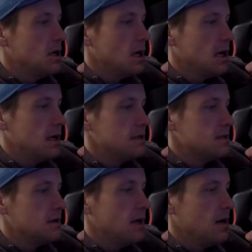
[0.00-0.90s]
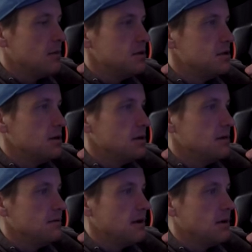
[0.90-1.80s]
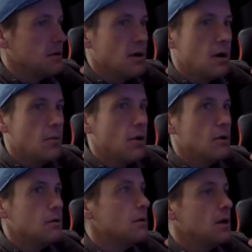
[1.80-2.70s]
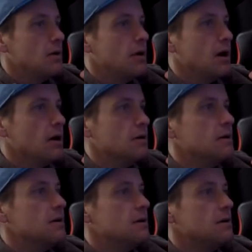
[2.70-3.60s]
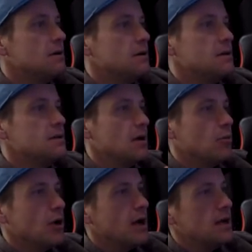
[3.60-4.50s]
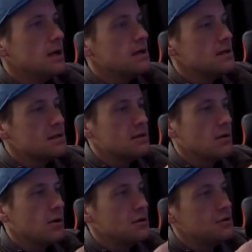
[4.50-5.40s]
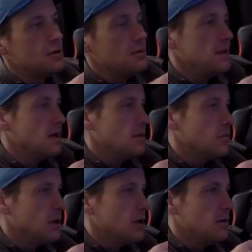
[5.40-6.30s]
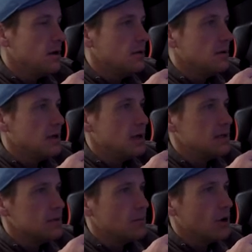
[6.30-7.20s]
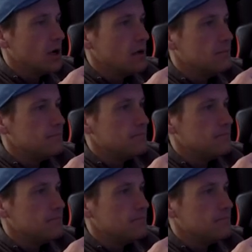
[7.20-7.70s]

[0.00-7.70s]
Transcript: Alright, so now I'm going to show you the final combo. Here we are. See how bright it is? The Orange Dream, the Yellow Belly, I made it really nice and bright.